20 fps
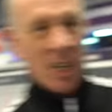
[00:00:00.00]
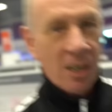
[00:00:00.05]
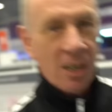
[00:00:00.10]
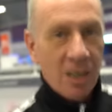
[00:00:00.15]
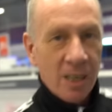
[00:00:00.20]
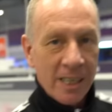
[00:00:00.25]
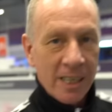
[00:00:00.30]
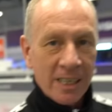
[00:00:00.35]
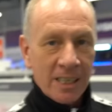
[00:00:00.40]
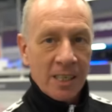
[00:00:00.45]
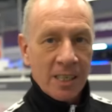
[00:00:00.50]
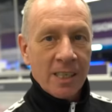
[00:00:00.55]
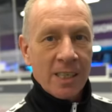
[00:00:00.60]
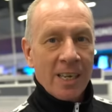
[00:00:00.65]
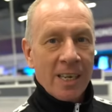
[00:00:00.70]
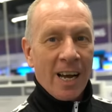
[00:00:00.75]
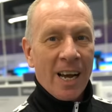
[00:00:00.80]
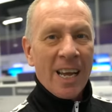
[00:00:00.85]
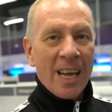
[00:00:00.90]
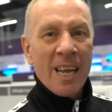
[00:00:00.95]
Darn it.
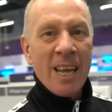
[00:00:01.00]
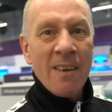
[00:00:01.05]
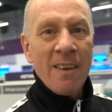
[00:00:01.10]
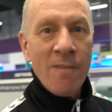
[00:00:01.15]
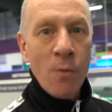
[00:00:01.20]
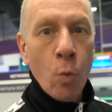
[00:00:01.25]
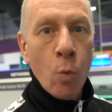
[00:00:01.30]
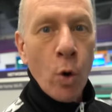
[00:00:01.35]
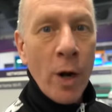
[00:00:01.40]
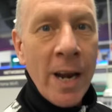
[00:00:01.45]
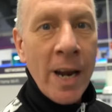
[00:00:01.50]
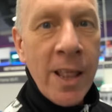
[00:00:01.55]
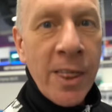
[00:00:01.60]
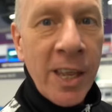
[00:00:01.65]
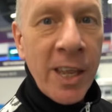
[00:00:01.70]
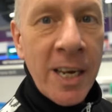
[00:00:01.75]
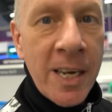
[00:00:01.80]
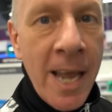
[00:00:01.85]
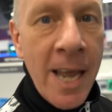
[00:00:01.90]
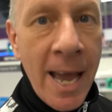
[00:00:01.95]
I ain't even won
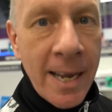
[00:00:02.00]
anything